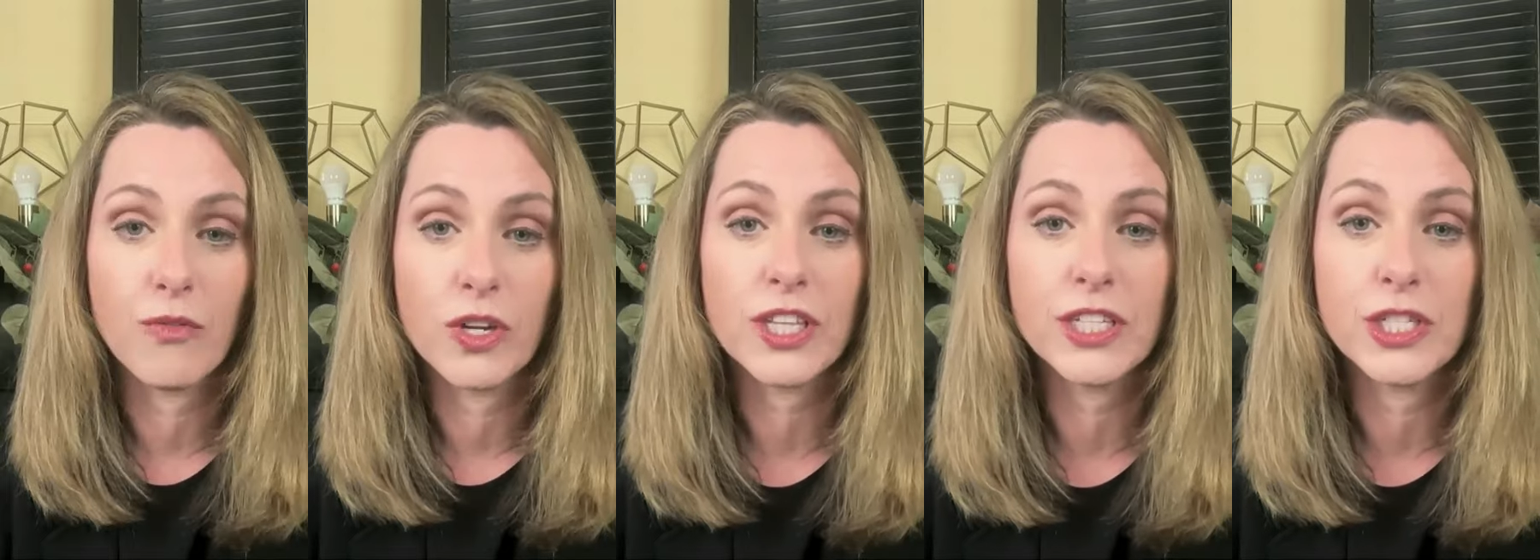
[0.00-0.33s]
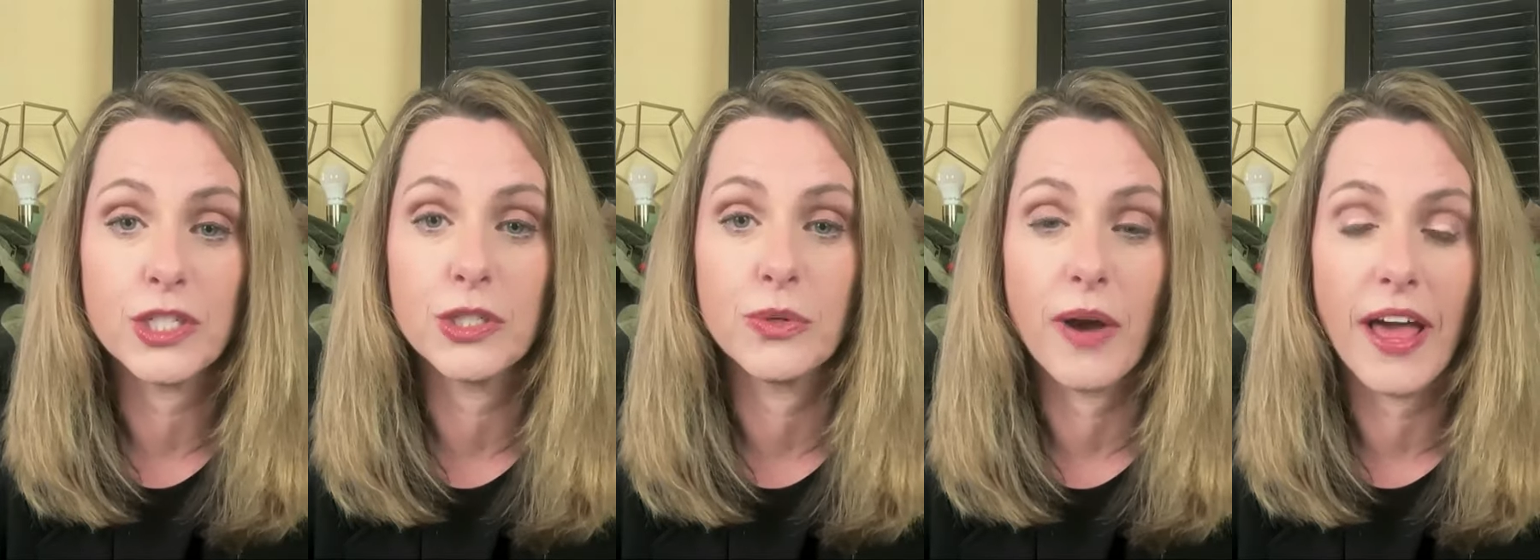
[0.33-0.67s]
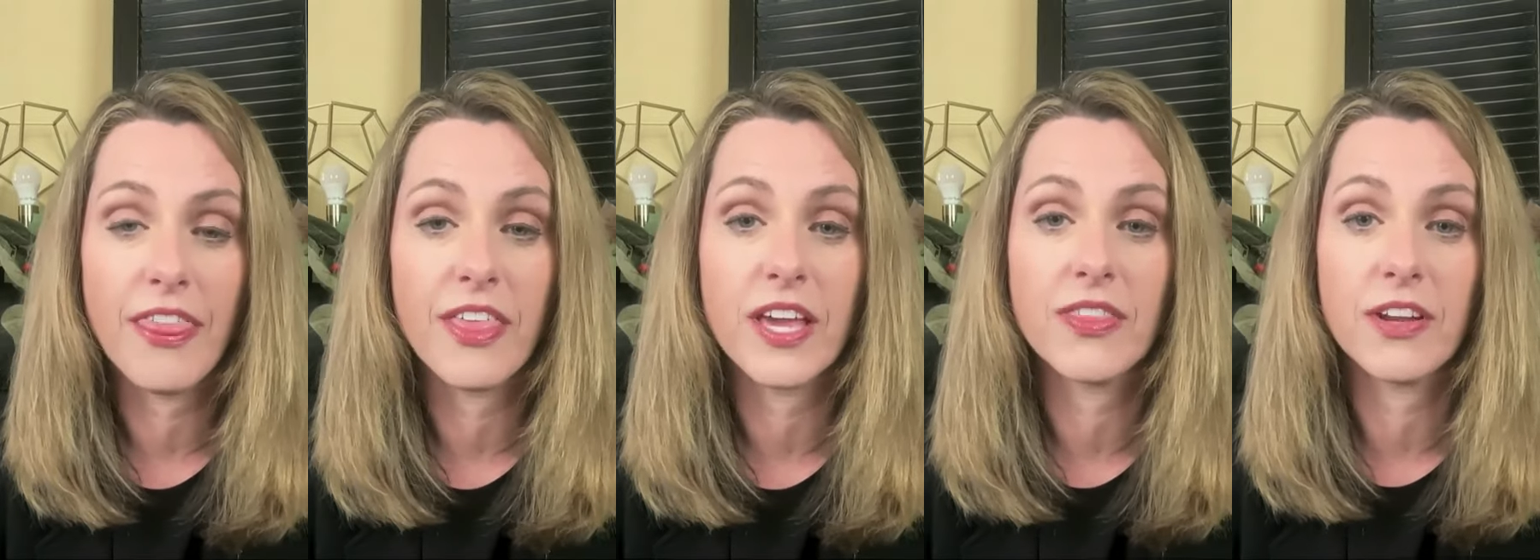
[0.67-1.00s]
I really do.
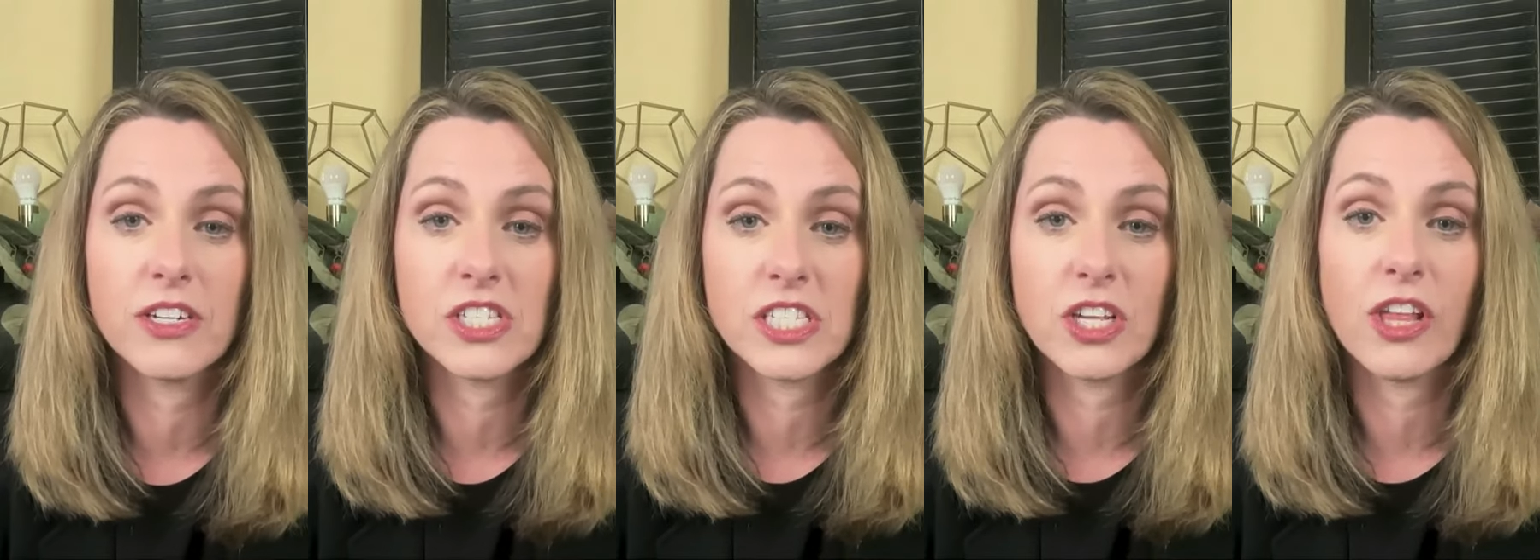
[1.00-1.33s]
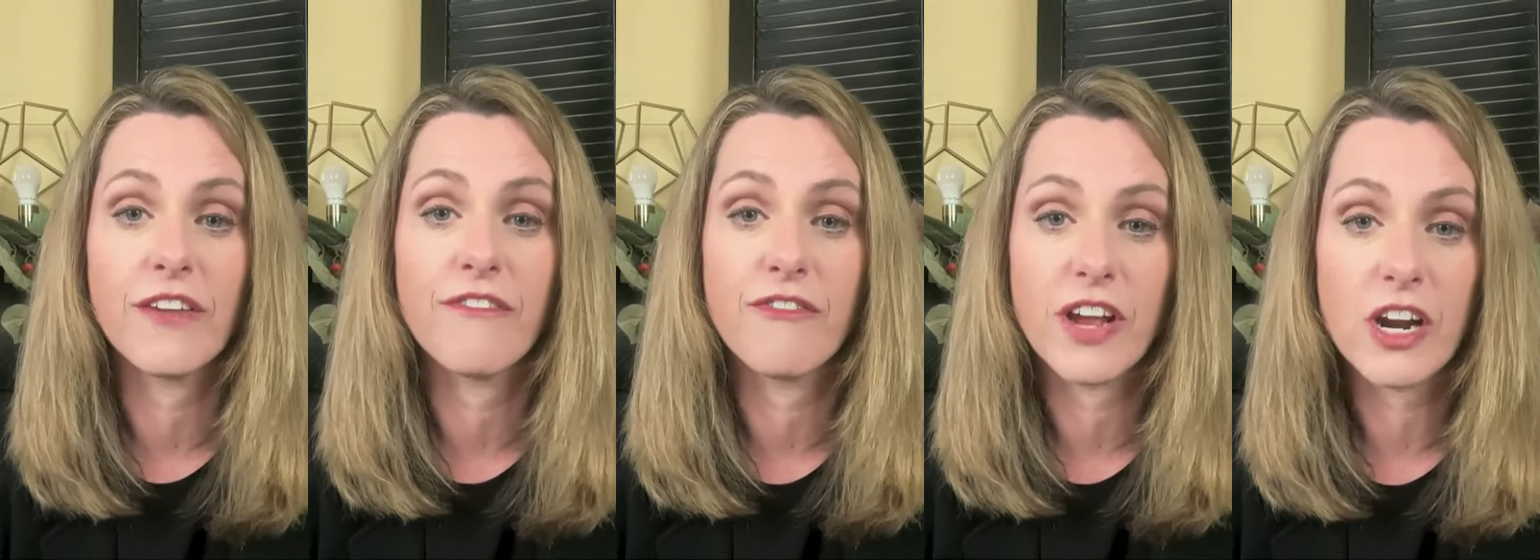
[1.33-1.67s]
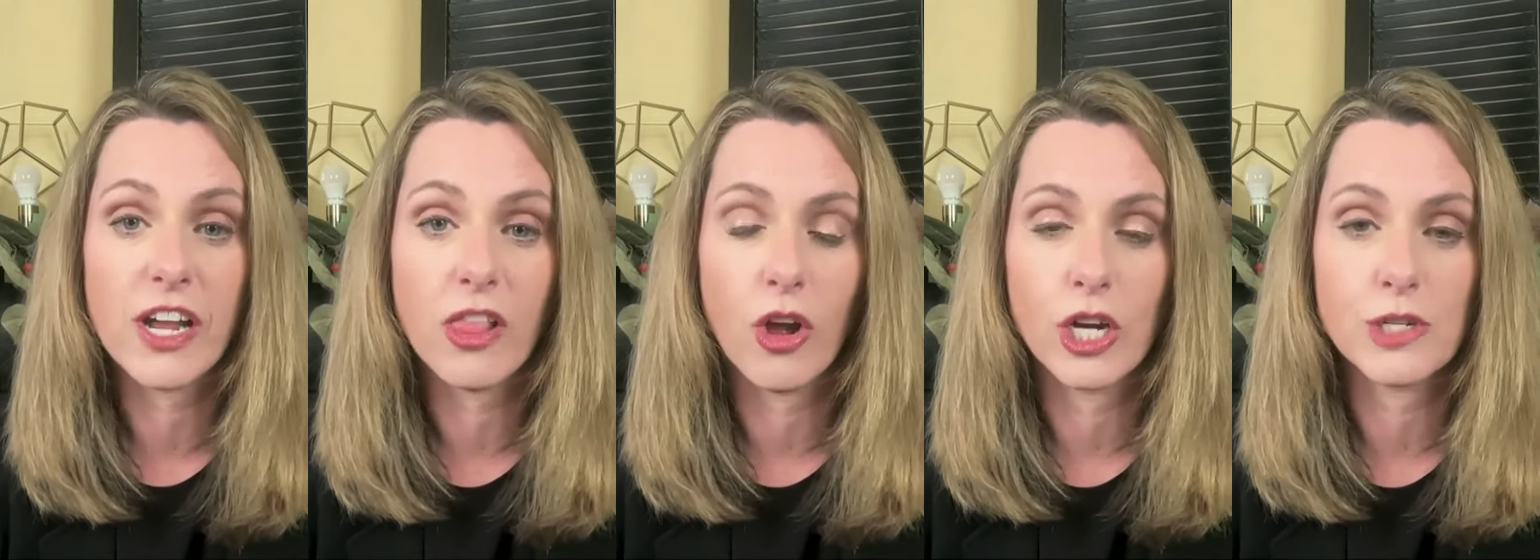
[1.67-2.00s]
I think there's still a
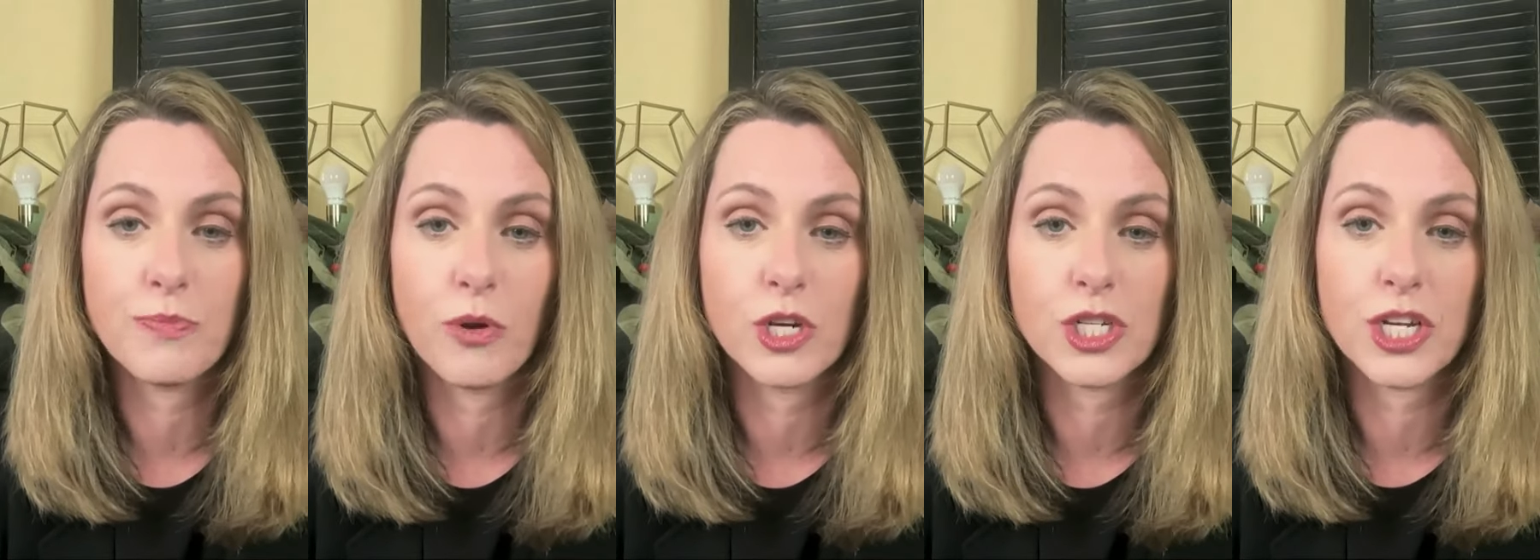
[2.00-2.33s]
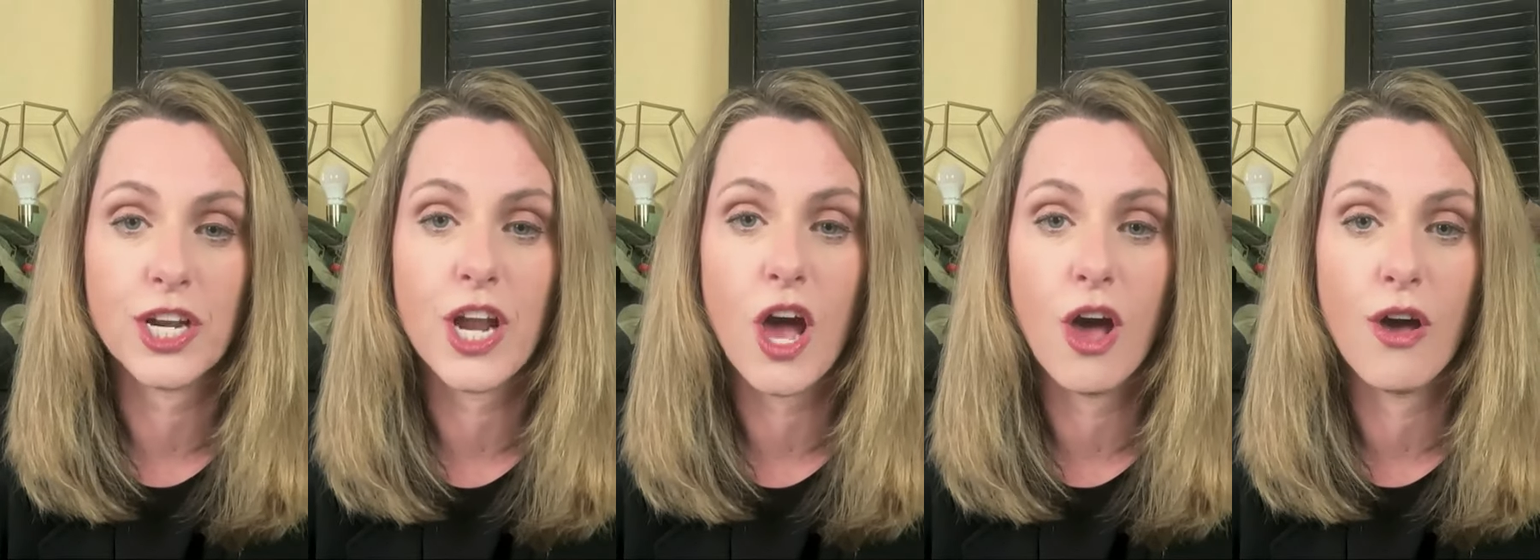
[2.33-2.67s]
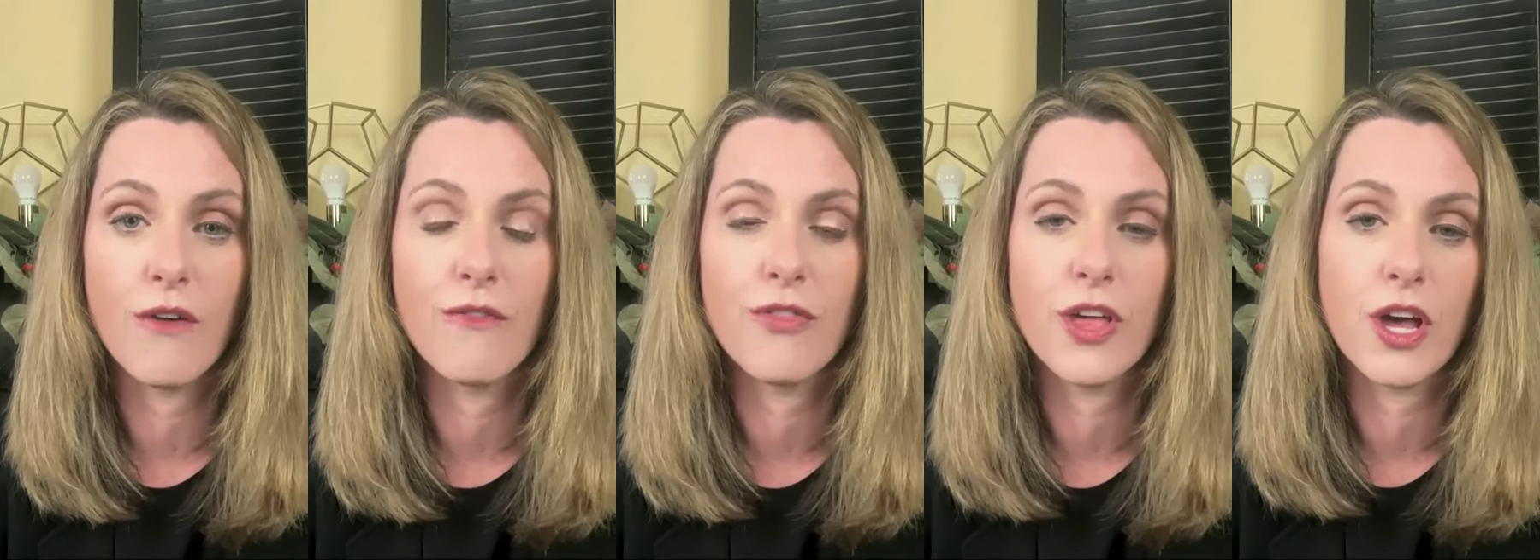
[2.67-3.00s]
very large portion
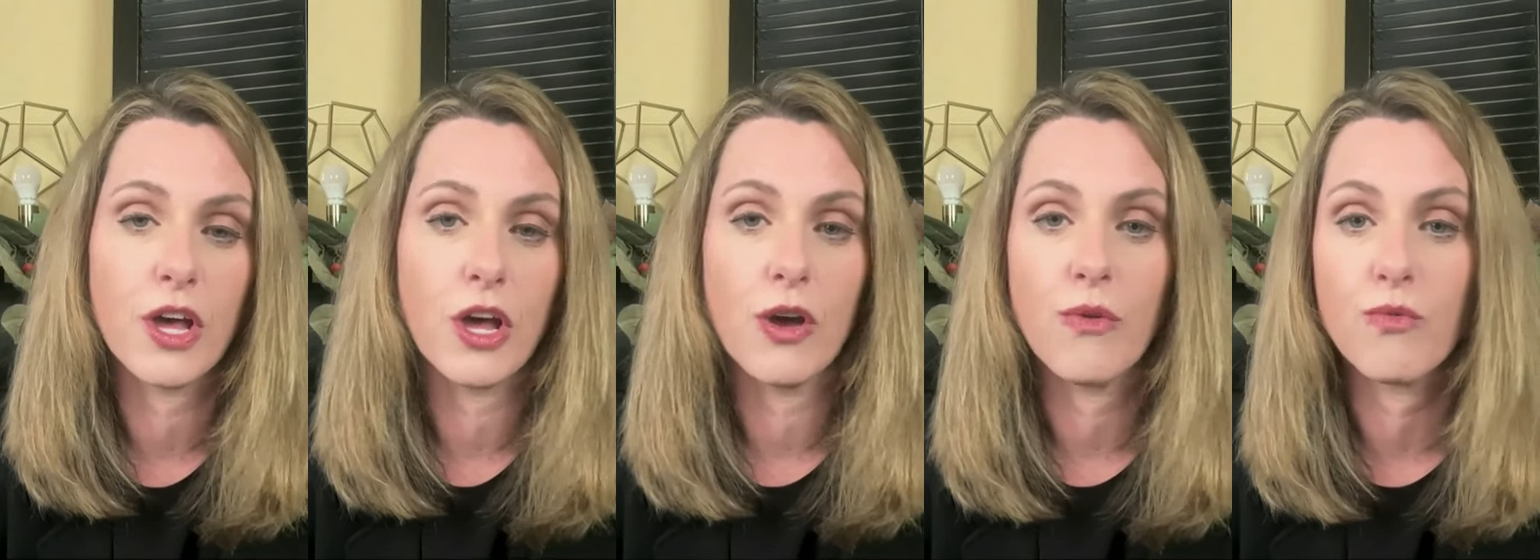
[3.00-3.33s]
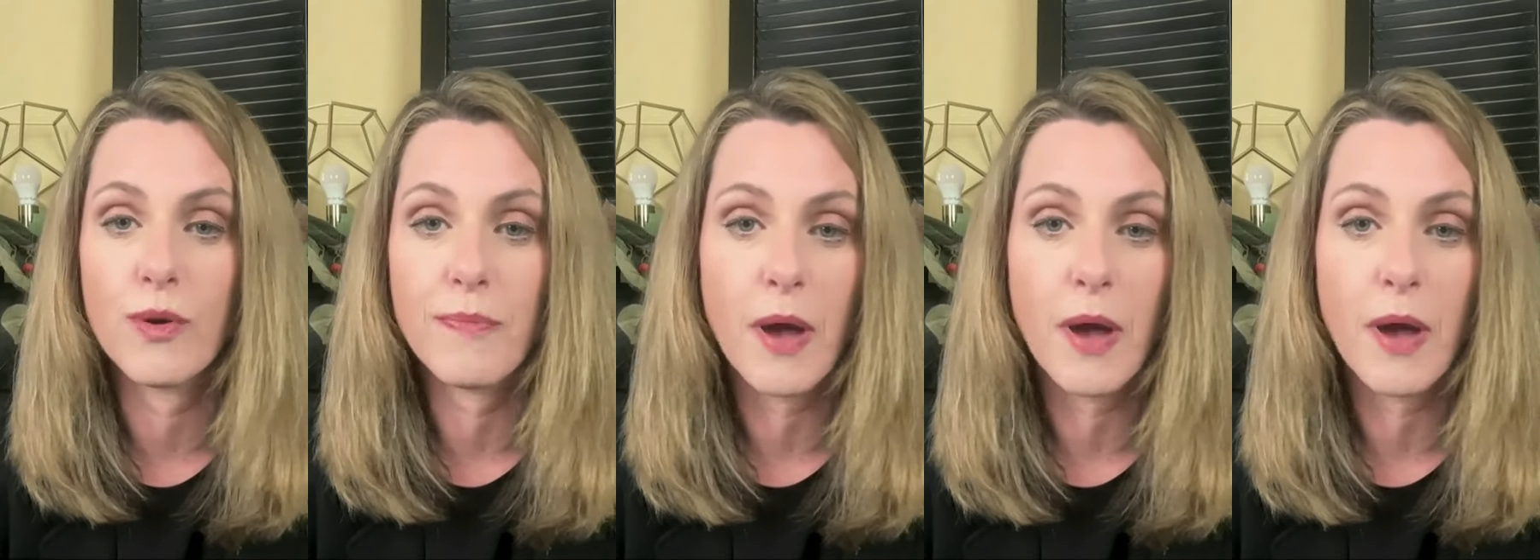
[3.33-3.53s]
of the